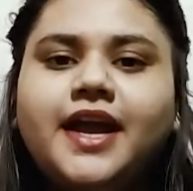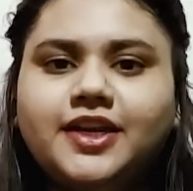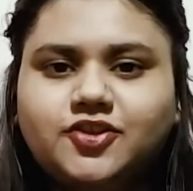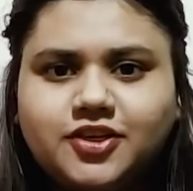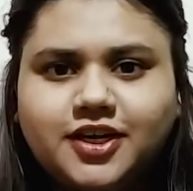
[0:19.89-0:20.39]

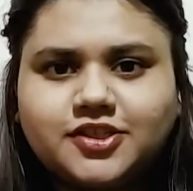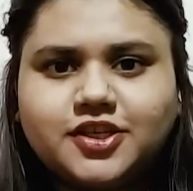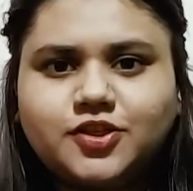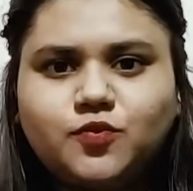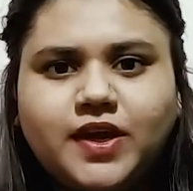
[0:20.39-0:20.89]

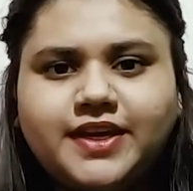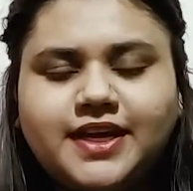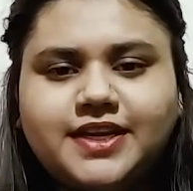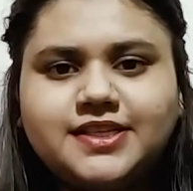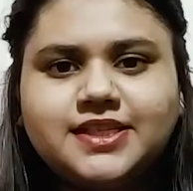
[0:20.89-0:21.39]
introduction to
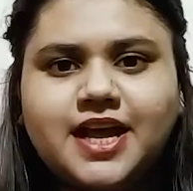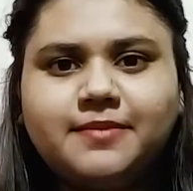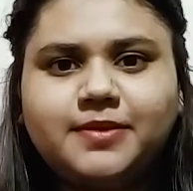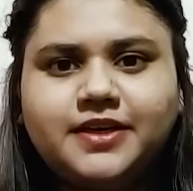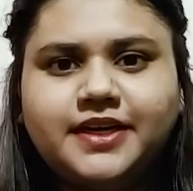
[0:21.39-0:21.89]
vicarious
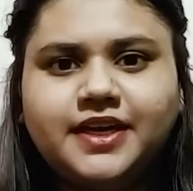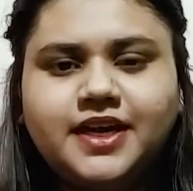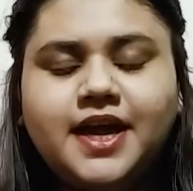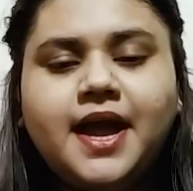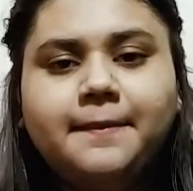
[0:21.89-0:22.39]
liability,
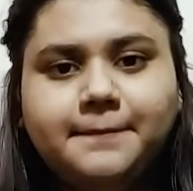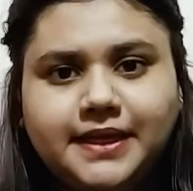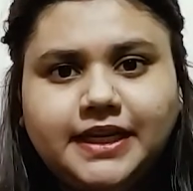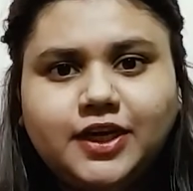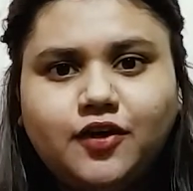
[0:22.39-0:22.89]

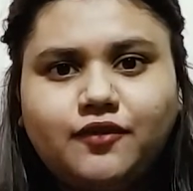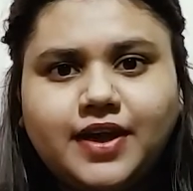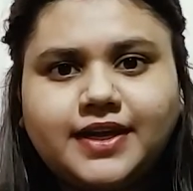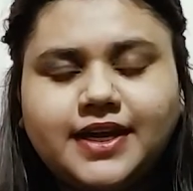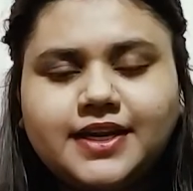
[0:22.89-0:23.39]
meaning of
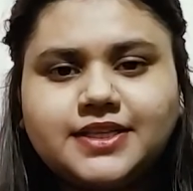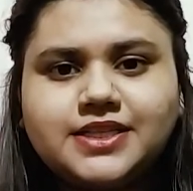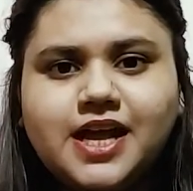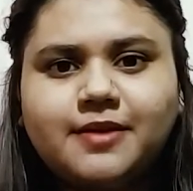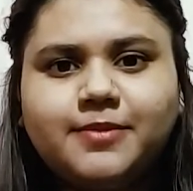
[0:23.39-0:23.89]
vicarious
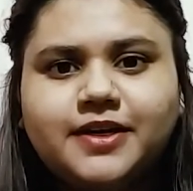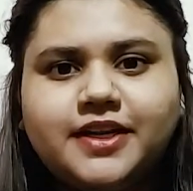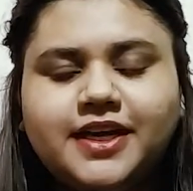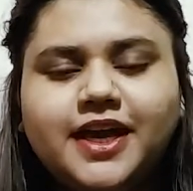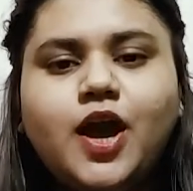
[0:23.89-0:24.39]

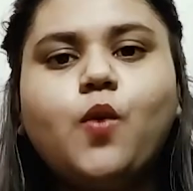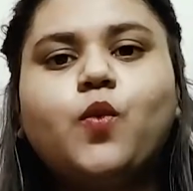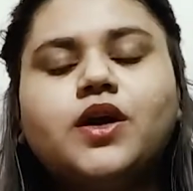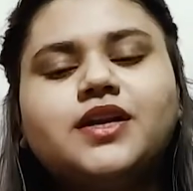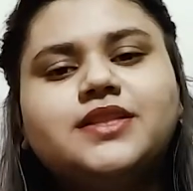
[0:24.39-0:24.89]
liability,
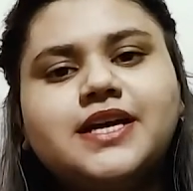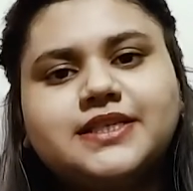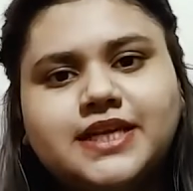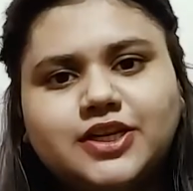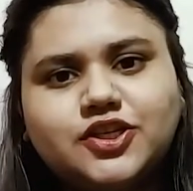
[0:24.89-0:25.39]
what are the
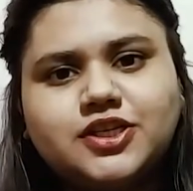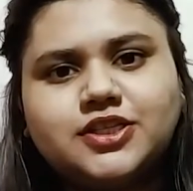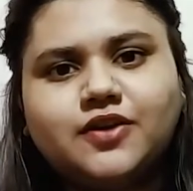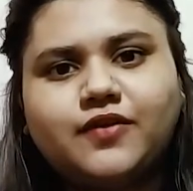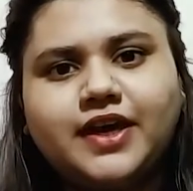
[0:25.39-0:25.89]
essentials
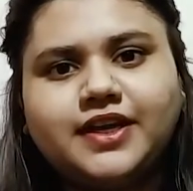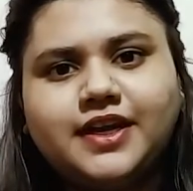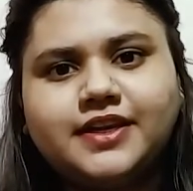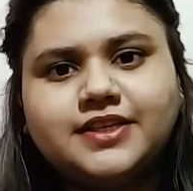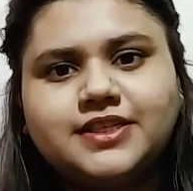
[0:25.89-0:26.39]
of
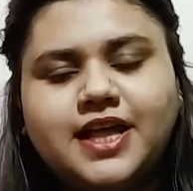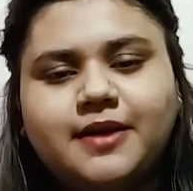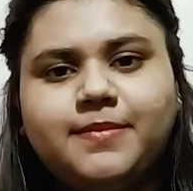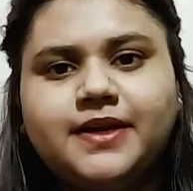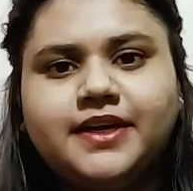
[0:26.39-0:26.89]
vicarious
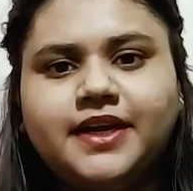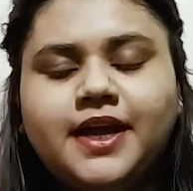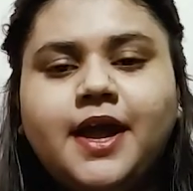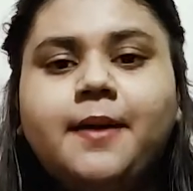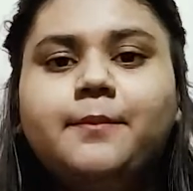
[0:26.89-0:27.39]
liability,
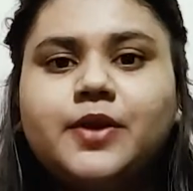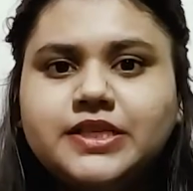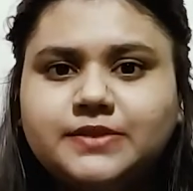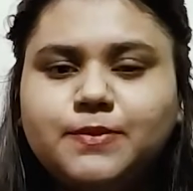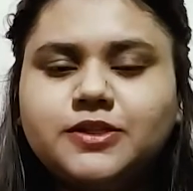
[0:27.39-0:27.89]

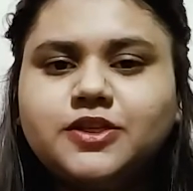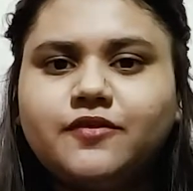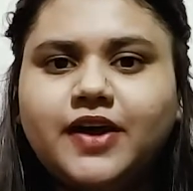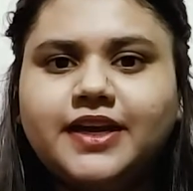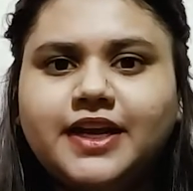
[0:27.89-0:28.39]
principles of
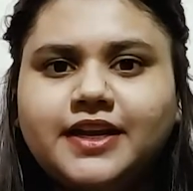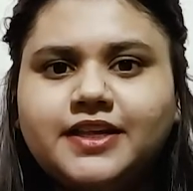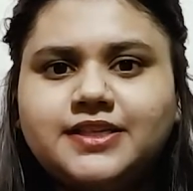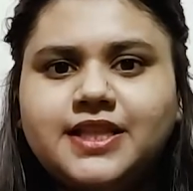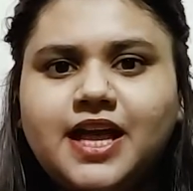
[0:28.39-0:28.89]

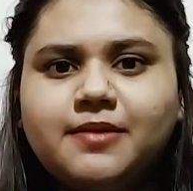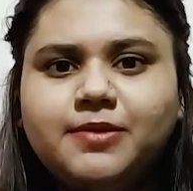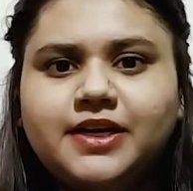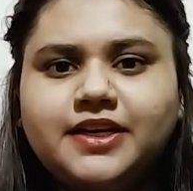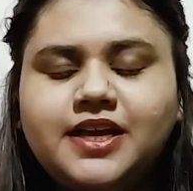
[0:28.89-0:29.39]
vicarious
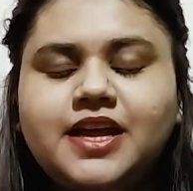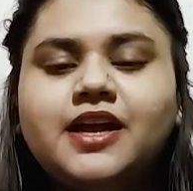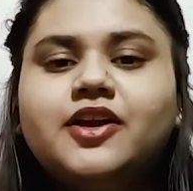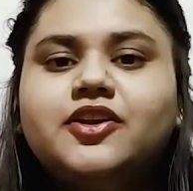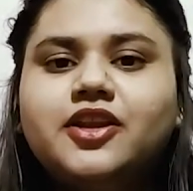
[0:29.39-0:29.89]
liability,
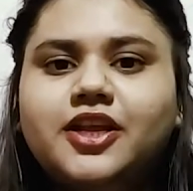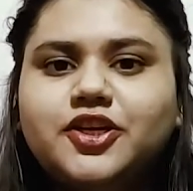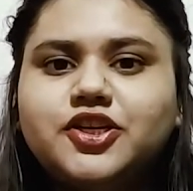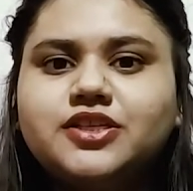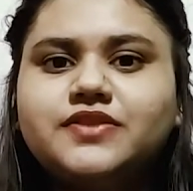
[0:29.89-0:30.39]

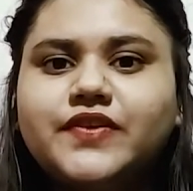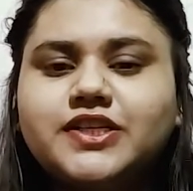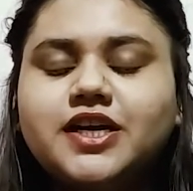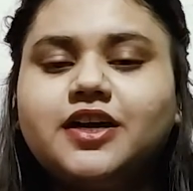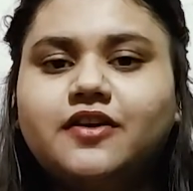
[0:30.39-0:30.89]
relations which
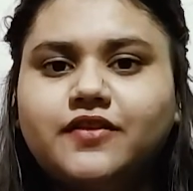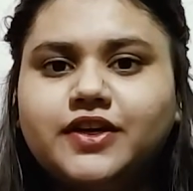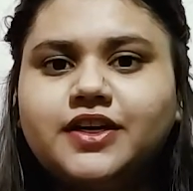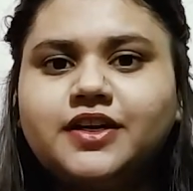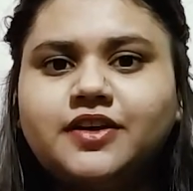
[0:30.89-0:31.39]
are
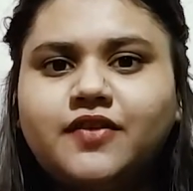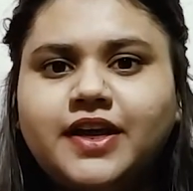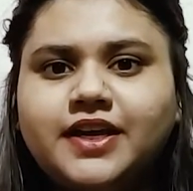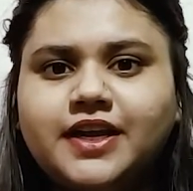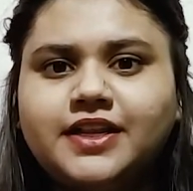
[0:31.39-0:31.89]
governed under
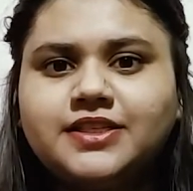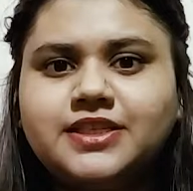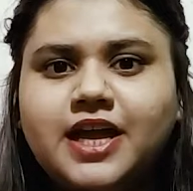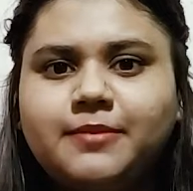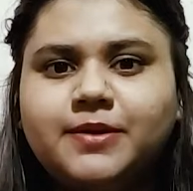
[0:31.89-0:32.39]
vicarious
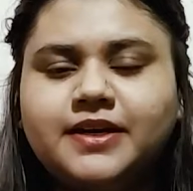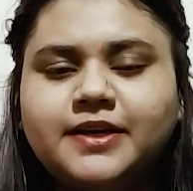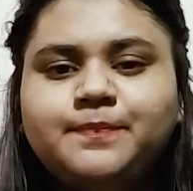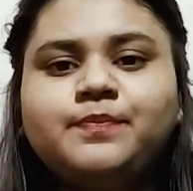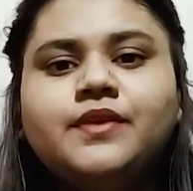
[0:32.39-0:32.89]
liability,
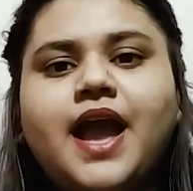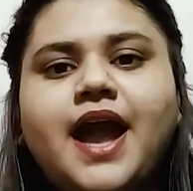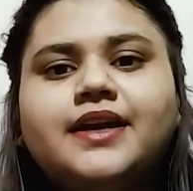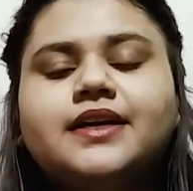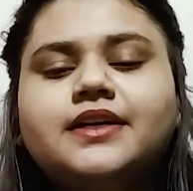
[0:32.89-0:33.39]

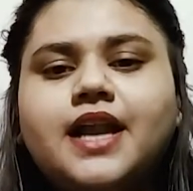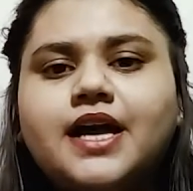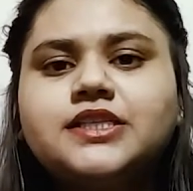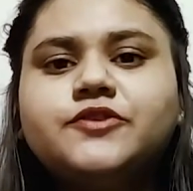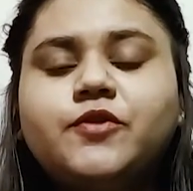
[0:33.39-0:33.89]
and at
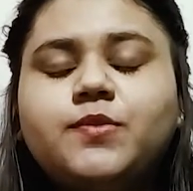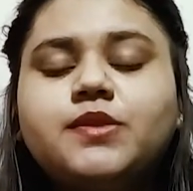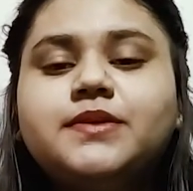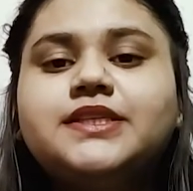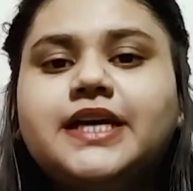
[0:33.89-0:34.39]
last we will
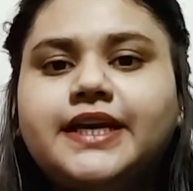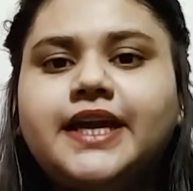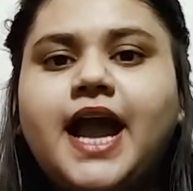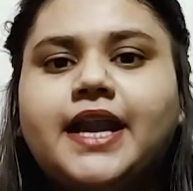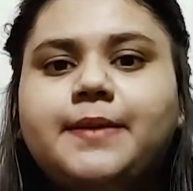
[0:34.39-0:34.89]
be taking
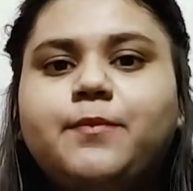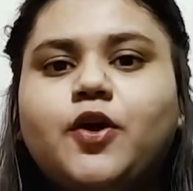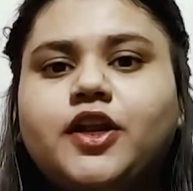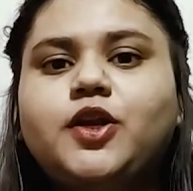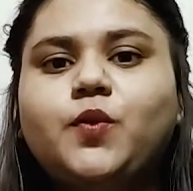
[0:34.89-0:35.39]
an
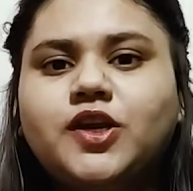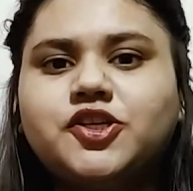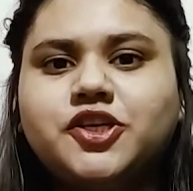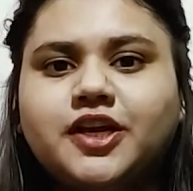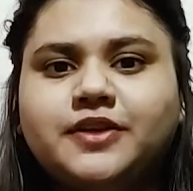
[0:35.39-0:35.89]
important
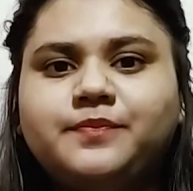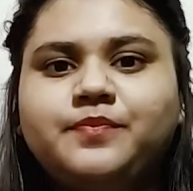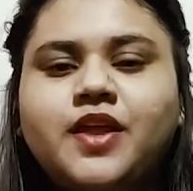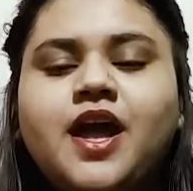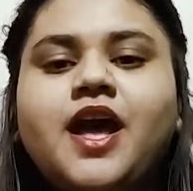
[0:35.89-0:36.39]
question.
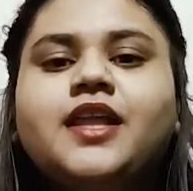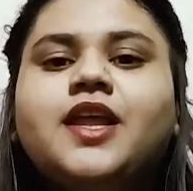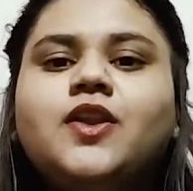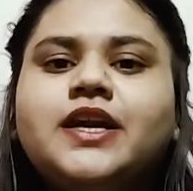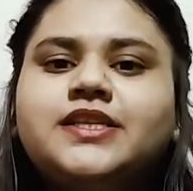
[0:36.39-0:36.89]
Now
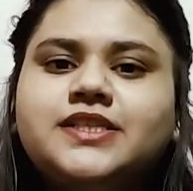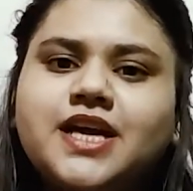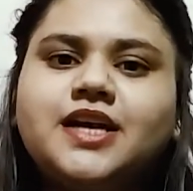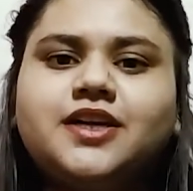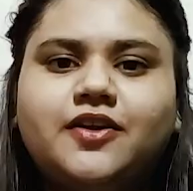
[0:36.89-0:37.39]
let's
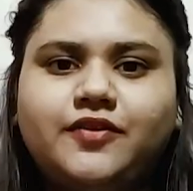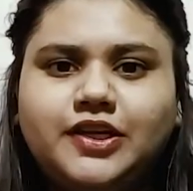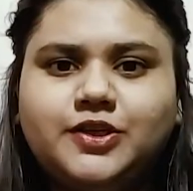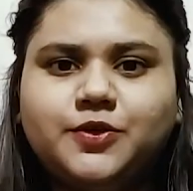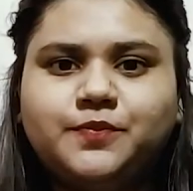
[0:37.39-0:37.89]
start our
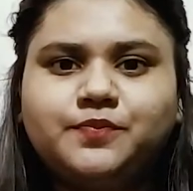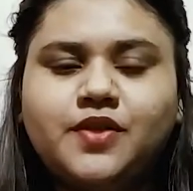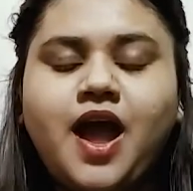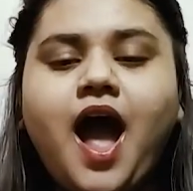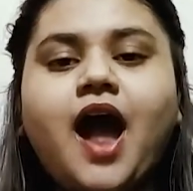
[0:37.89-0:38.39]
video.
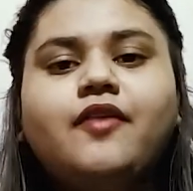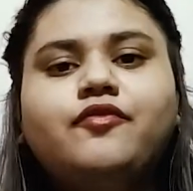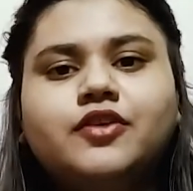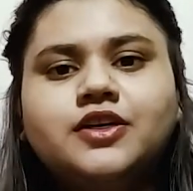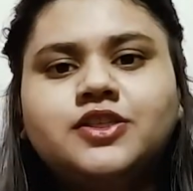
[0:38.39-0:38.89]
Our
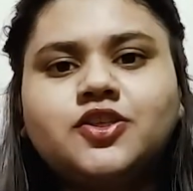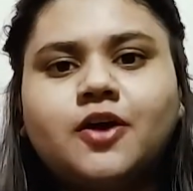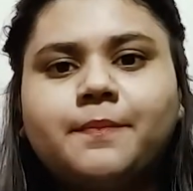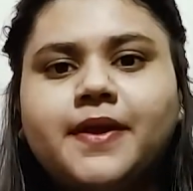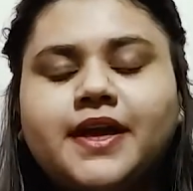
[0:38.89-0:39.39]
first
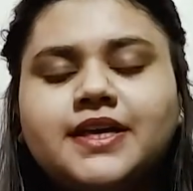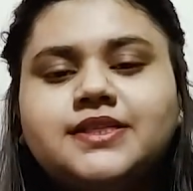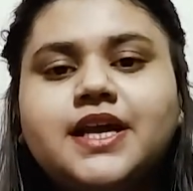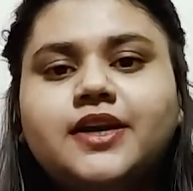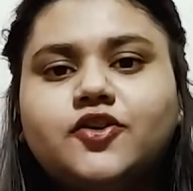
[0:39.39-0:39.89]
topic is
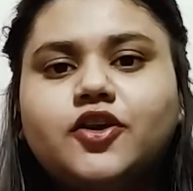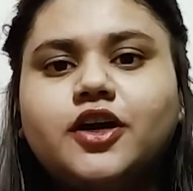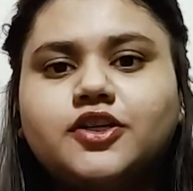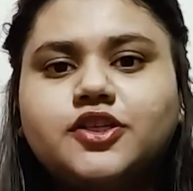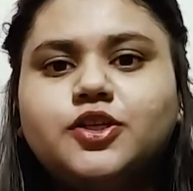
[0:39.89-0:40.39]

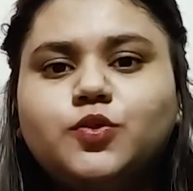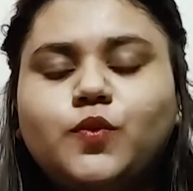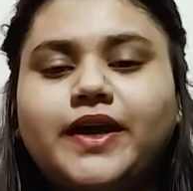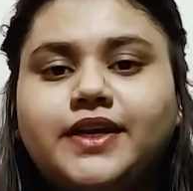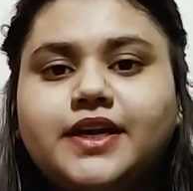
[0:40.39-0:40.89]
introduction to
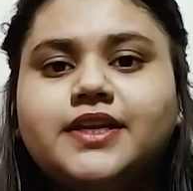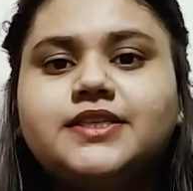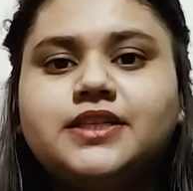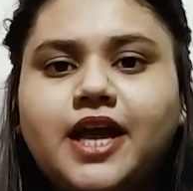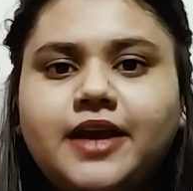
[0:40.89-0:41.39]

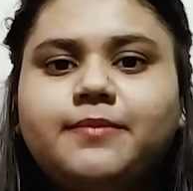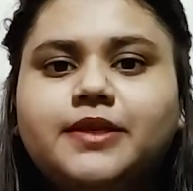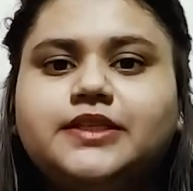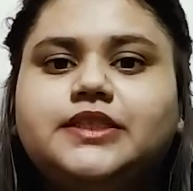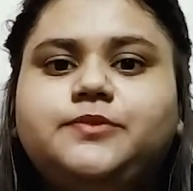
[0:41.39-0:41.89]
vicarious
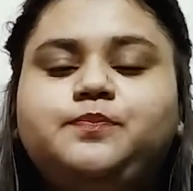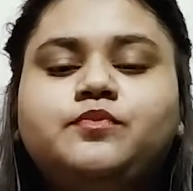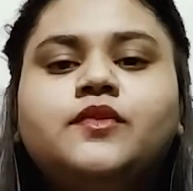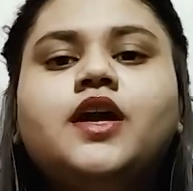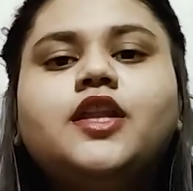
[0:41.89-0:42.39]
liability.
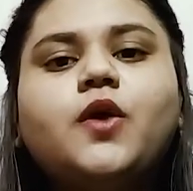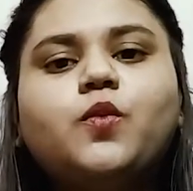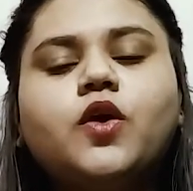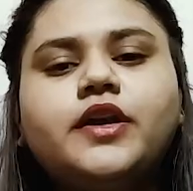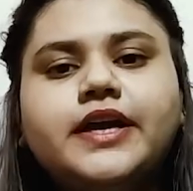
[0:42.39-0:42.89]
Now
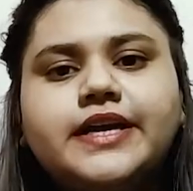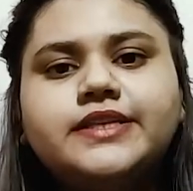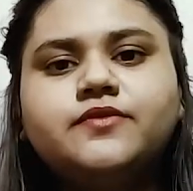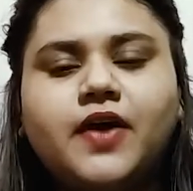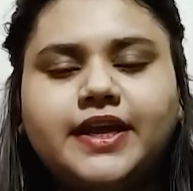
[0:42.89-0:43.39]
what
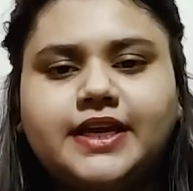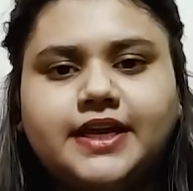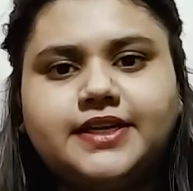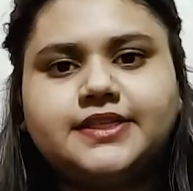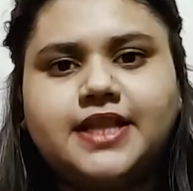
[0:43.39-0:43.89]
is
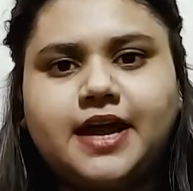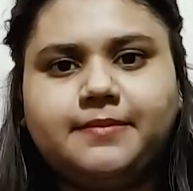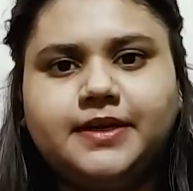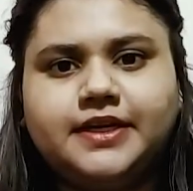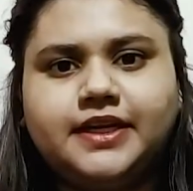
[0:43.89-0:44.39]
vicarious
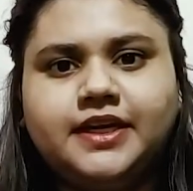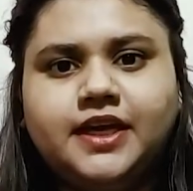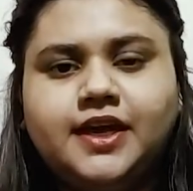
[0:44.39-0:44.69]
liability?